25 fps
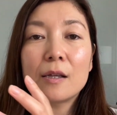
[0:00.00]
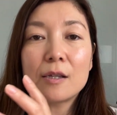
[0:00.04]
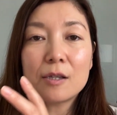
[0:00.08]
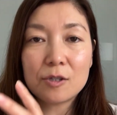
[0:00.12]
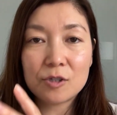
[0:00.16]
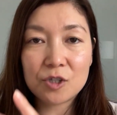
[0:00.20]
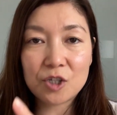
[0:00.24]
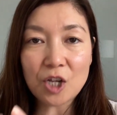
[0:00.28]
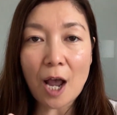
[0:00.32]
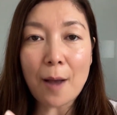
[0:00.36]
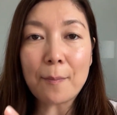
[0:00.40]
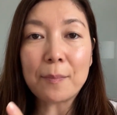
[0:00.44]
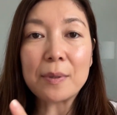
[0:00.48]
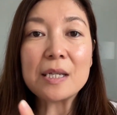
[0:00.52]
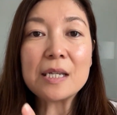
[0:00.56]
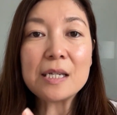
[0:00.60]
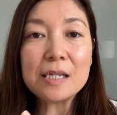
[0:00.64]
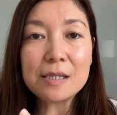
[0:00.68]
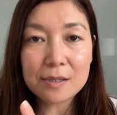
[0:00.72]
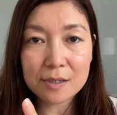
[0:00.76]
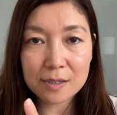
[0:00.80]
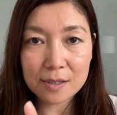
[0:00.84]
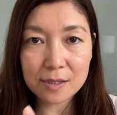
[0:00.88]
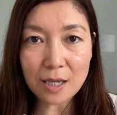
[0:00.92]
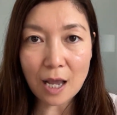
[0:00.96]

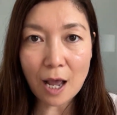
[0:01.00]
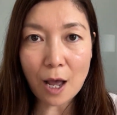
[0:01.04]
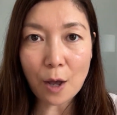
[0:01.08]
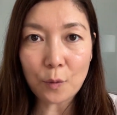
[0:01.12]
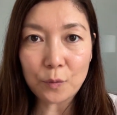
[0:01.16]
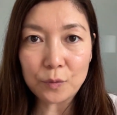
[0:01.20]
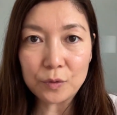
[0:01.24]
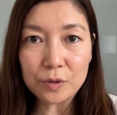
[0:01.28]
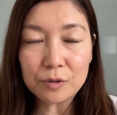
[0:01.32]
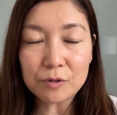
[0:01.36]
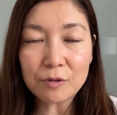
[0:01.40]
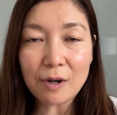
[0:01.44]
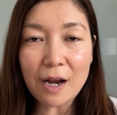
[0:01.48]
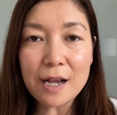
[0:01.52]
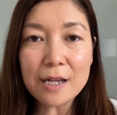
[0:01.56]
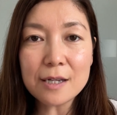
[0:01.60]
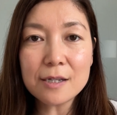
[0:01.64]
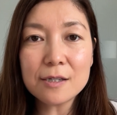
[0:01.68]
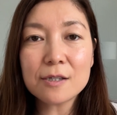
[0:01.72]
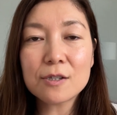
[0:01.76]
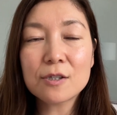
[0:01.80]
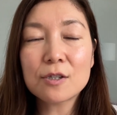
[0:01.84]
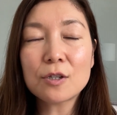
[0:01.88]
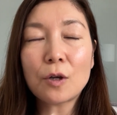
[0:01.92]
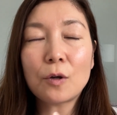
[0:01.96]
Japanese sound,
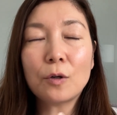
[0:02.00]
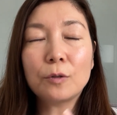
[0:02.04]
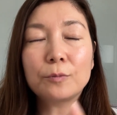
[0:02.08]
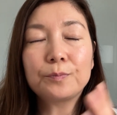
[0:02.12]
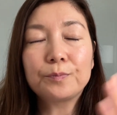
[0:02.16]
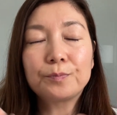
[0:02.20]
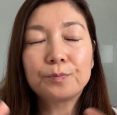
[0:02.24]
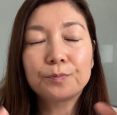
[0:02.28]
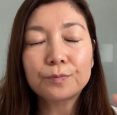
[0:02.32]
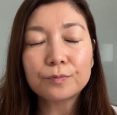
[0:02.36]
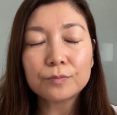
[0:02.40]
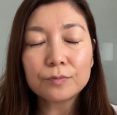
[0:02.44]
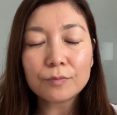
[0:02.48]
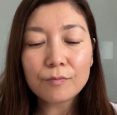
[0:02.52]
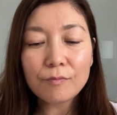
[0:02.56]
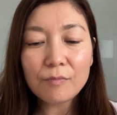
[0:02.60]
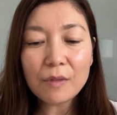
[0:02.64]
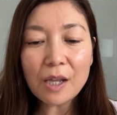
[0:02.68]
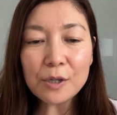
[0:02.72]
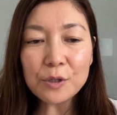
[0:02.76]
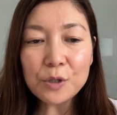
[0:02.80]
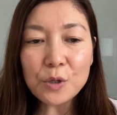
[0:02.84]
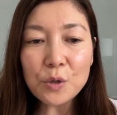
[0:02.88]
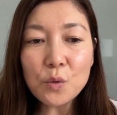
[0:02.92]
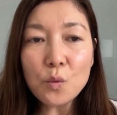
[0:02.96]
right? So
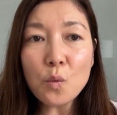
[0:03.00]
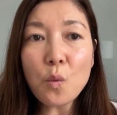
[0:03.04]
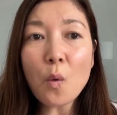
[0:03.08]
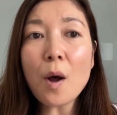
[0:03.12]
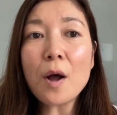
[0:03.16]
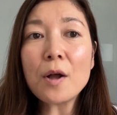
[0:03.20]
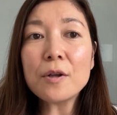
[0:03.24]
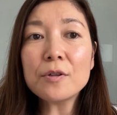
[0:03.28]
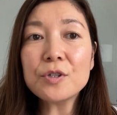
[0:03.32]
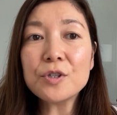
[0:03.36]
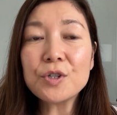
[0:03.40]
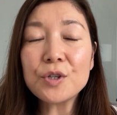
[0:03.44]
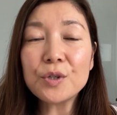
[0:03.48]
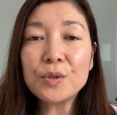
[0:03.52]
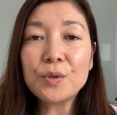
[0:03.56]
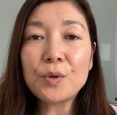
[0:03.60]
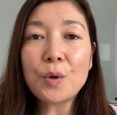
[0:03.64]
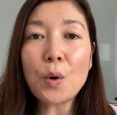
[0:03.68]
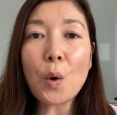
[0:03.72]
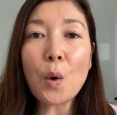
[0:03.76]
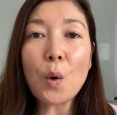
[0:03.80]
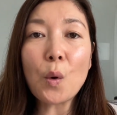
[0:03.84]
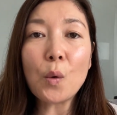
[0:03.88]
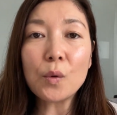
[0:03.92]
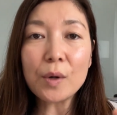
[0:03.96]
you want to
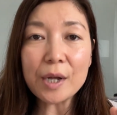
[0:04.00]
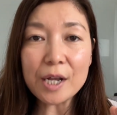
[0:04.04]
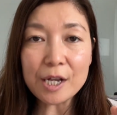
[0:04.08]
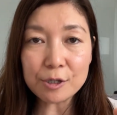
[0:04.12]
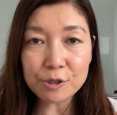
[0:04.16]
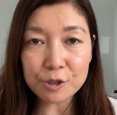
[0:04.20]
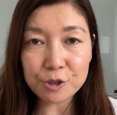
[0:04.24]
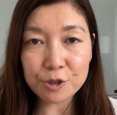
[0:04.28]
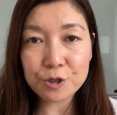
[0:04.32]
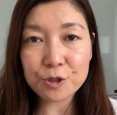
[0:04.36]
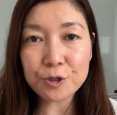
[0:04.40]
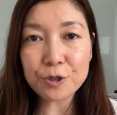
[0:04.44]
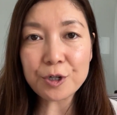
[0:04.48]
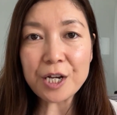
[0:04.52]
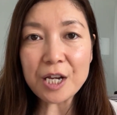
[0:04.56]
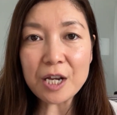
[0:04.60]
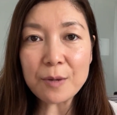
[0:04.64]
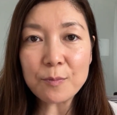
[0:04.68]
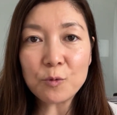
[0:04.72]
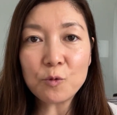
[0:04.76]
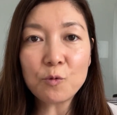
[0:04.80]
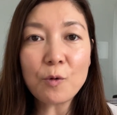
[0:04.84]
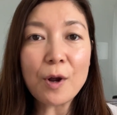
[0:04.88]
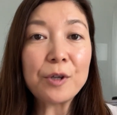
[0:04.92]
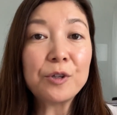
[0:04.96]
go
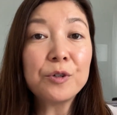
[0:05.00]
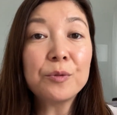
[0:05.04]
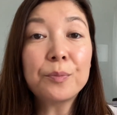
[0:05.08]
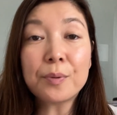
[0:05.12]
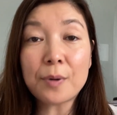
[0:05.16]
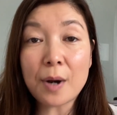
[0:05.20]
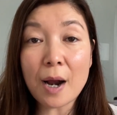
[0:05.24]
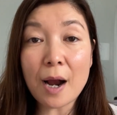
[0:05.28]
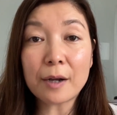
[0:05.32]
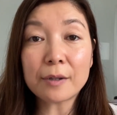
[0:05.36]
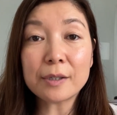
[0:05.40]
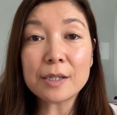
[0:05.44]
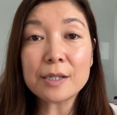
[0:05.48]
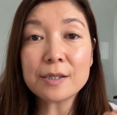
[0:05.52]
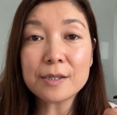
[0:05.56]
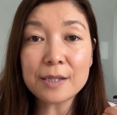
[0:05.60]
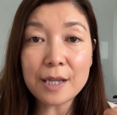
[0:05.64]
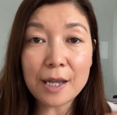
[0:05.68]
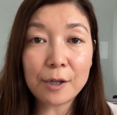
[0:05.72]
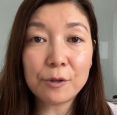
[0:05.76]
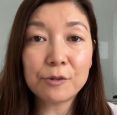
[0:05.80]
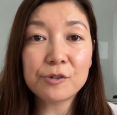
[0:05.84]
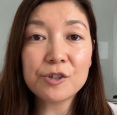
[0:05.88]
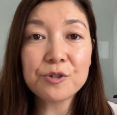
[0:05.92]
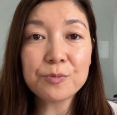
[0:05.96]
extreme when you practice
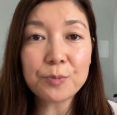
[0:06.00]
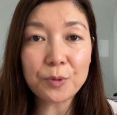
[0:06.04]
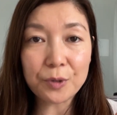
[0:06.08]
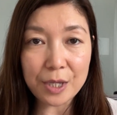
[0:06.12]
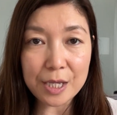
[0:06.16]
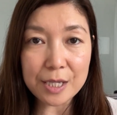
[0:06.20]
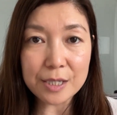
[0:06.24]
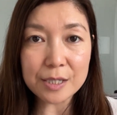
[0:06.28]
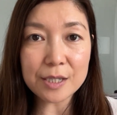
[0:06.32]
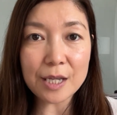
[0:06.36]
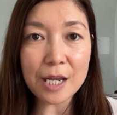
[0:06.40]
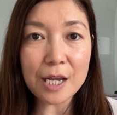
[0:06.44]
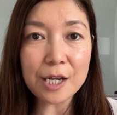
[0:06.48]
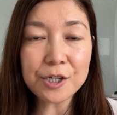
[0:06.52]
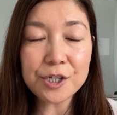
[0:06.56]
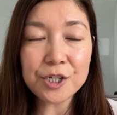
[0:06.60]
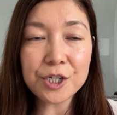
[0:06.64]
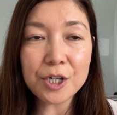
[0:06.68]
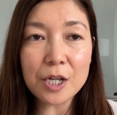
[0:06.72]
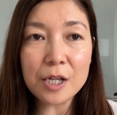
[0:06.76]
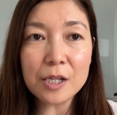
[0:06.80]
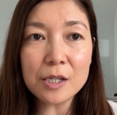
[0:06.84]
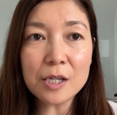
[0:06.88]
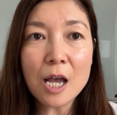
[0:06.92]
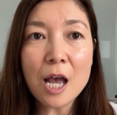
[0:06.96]
English
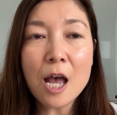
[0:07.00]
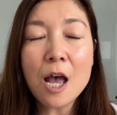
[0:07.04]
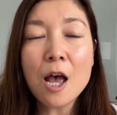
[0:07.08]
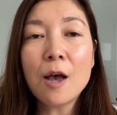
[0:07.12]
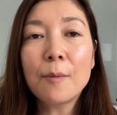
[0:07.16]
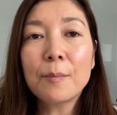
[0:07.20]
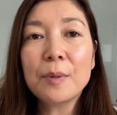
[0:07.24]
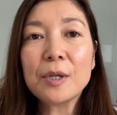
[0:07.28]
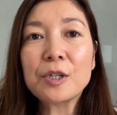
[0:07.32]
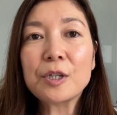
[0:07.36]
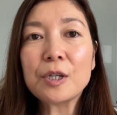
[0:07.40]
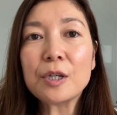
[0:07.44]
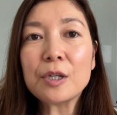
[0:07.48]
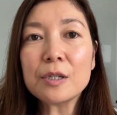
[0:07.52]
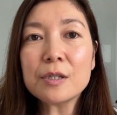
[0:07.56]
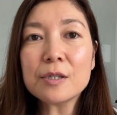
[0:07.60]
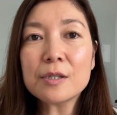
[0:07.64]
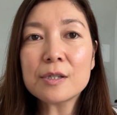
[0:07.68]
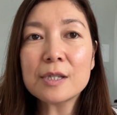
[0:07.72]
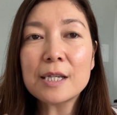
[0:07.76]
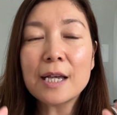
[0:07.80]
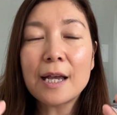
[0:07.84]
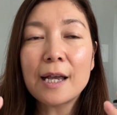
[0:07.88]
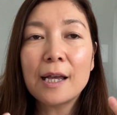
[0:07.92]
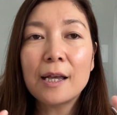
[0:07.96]
pronunciation
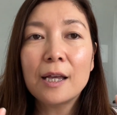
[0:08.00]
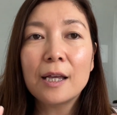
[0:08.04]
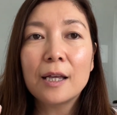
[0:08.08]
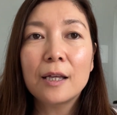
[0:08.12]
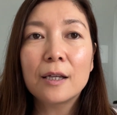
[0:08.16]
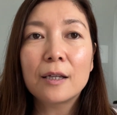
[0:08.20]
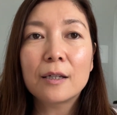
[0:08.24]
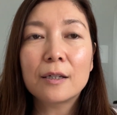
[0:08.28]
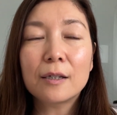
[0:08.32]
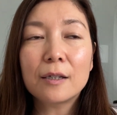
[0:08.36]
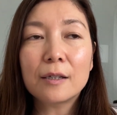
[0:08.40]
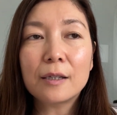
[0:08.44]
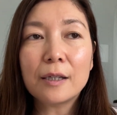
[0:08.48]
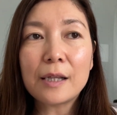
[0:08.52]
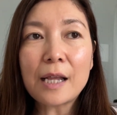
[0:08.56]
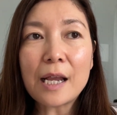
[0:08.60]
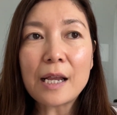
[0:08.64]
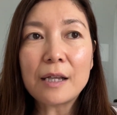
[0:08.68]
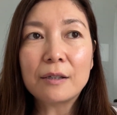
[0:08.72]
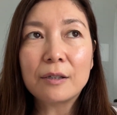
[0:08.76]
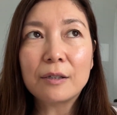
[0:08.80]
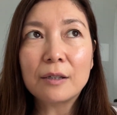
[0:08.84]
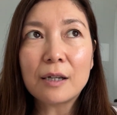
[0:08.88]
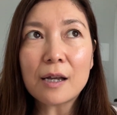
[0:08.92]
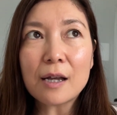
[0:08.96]
because
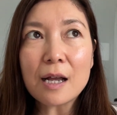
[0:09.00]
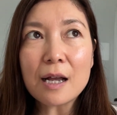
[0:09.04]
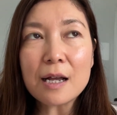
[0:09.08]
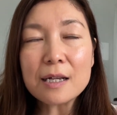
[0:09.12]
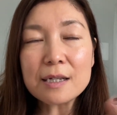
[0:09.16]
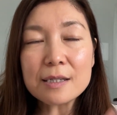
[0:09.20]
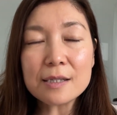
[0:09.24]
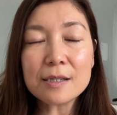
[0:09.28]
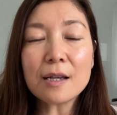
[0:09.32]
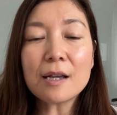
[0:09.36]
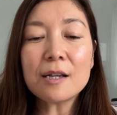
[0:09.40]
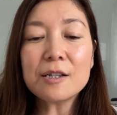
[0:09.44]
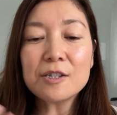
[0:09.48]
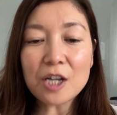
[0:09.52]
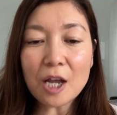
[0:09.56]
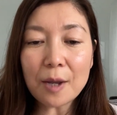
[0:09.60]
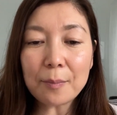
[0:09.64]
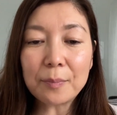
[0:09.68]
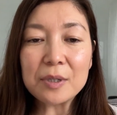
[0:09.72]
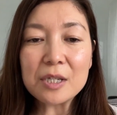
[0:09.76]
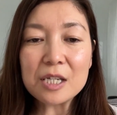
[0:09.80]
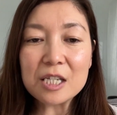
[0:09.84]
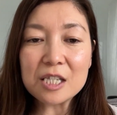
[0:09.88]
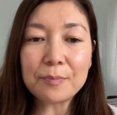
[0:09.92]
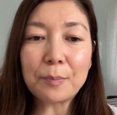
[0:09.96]
like as a
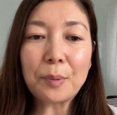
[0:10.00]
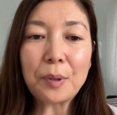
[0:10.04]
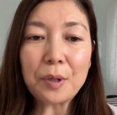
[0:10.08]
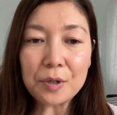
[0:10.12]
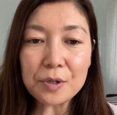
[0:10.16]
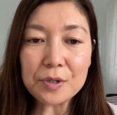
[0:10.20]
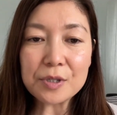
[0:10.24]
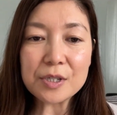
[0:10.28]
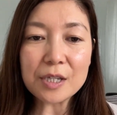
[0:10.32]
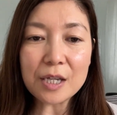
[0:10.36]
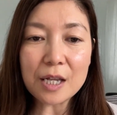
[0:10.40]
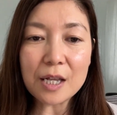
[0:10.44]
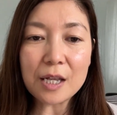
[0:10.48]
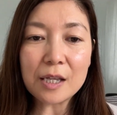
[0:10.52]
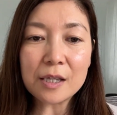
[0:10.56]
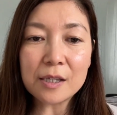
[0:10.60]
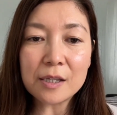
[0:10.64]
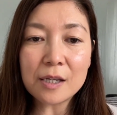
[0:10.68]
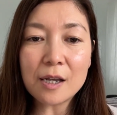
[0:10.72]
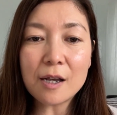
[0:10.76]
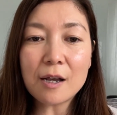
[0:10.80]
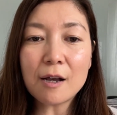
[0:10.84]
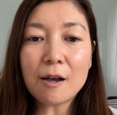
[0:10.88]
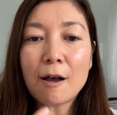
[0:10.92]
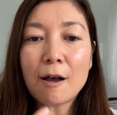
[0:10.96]
Japanese person,